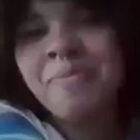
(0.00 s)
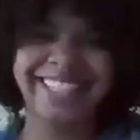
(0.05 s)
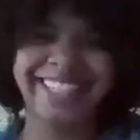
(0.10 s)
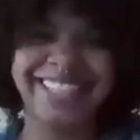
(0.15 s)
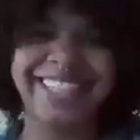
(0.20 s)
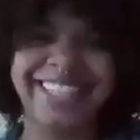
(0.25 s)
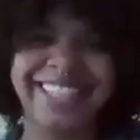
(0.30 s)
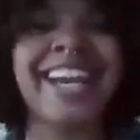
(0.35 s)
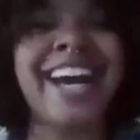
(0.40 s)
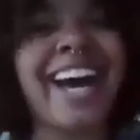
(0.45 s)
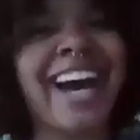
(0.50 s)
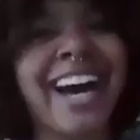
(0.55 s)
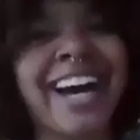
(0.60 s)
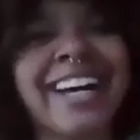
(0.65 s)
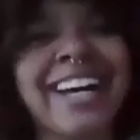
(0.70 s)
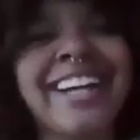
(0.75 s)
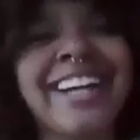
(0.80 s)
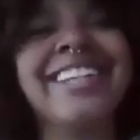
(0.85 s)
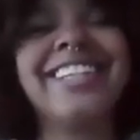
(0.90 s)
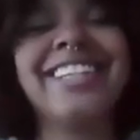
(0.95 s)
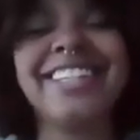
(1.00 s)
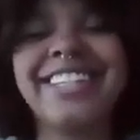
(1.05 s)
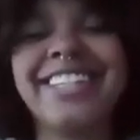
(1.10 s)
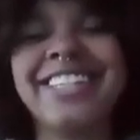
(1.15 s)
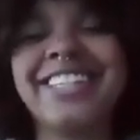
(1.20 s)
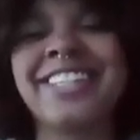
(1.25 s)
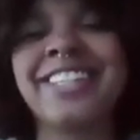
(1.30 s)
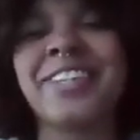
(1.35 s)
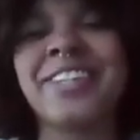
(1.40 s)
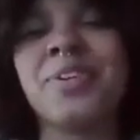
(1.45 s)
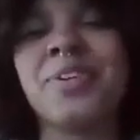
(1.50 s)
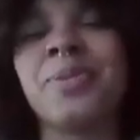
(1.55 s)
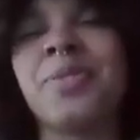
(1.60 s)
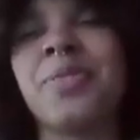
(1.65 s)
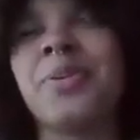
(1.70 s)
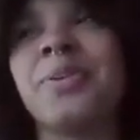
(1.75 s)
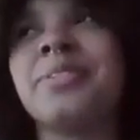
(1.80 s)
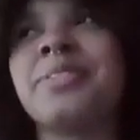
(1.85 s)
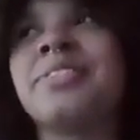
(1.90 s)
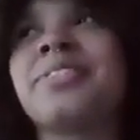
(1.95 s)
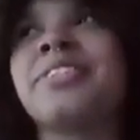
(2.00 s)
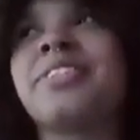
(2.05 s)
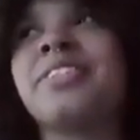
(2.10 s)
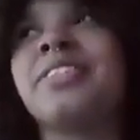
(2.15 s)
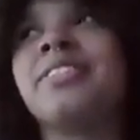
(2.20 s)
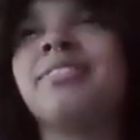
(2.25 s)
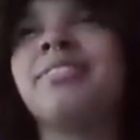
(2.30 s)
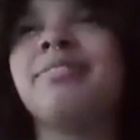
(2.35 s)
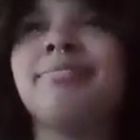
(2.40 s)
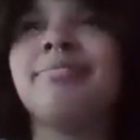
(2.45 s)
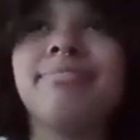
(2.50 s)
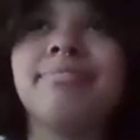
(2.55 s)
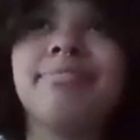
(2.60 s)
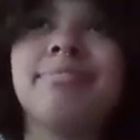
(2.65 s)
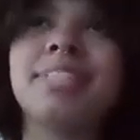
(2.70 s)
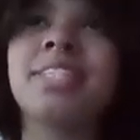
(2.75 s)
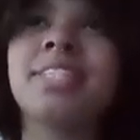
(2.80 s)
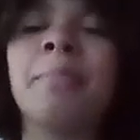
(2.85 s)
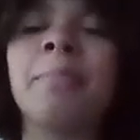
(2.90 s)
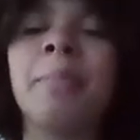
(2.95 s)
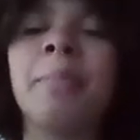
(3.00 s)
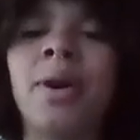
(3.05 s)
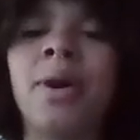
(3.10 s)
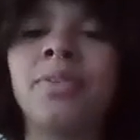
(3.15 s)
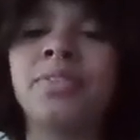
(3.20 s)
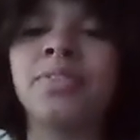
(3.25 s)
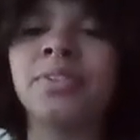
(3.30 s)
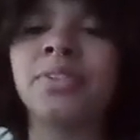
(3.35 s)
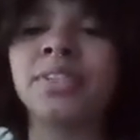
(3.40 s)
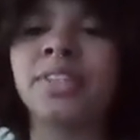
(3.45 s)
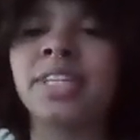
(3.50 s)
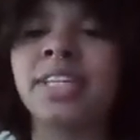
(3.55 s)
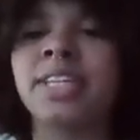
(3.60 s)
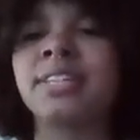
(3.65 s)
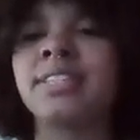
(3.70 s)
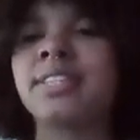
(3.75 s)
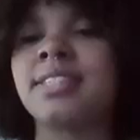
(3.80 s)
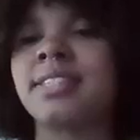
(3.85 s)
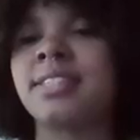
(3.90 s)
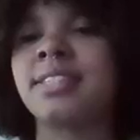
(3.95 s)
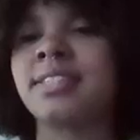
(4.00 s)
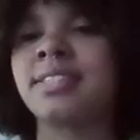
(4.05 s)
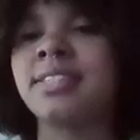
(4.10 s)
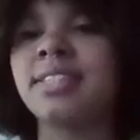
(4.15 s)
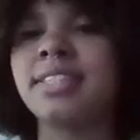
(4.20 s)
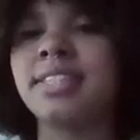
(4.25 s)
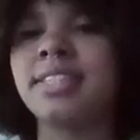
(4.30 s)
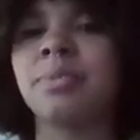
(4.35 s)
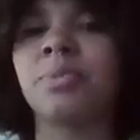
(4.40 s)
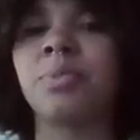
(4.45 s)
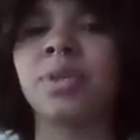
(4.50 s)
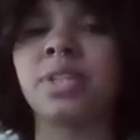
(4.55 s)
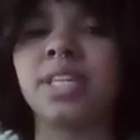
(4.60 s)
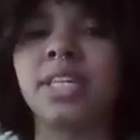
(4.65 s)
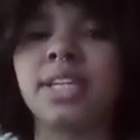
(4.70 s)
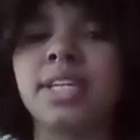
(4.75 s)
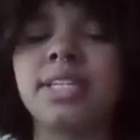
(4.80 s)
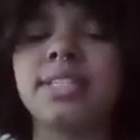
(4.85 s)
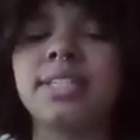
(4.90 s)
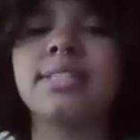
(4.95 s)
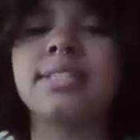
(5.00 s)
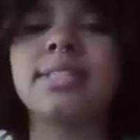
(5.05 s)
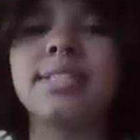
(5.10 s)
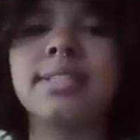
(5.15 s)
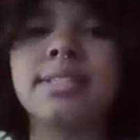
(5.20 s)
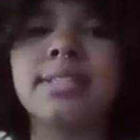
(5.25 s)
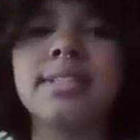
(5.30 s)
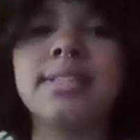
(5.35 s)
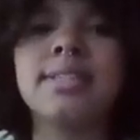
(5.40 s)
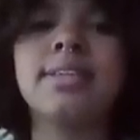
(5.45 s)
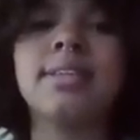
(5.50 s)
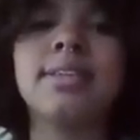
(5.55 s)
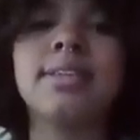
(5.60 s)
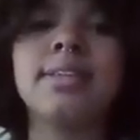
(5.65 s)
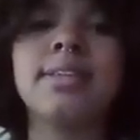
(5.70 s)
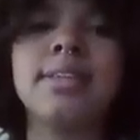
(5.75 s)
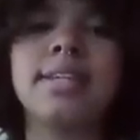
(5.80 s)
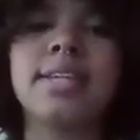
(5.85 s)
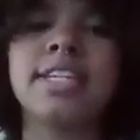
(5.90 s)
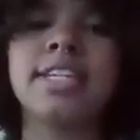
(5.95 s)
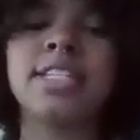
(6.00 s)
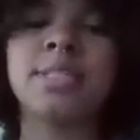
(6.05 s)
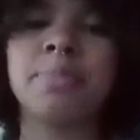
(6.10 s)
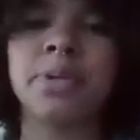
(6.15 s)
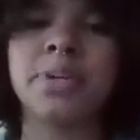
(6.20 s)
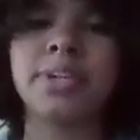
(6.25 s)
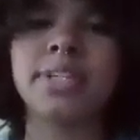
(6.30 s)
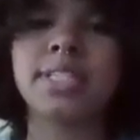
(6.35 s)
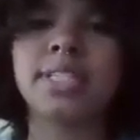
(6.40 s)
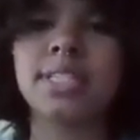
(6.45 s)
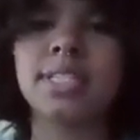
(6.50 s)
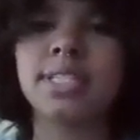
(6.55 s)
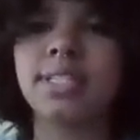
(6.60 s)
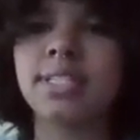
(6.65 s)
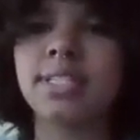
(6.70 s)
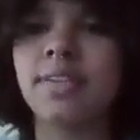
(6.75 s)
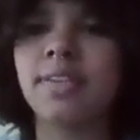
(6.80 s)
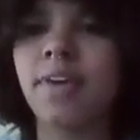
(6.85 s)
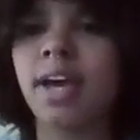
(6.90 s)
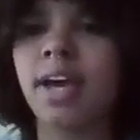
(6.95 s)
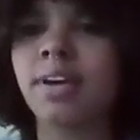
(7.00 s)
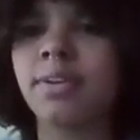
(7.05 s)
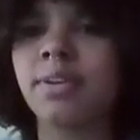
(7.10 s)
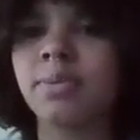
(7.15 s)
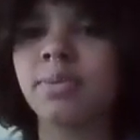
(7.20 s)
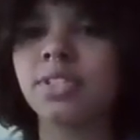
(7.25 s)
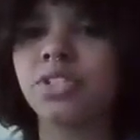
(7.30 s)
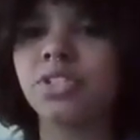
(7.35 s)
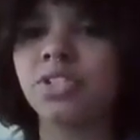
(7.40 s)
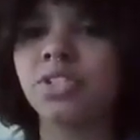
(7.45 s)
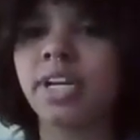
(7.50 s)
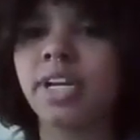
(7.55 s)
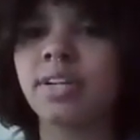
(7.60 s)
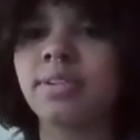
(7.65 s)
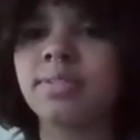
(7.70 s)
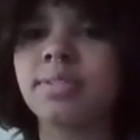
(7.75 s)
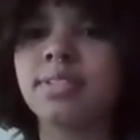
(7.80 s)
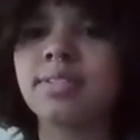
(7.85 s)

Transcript: Yeah. So those are some helpful things and some really nice experiences I've had with Treehouse.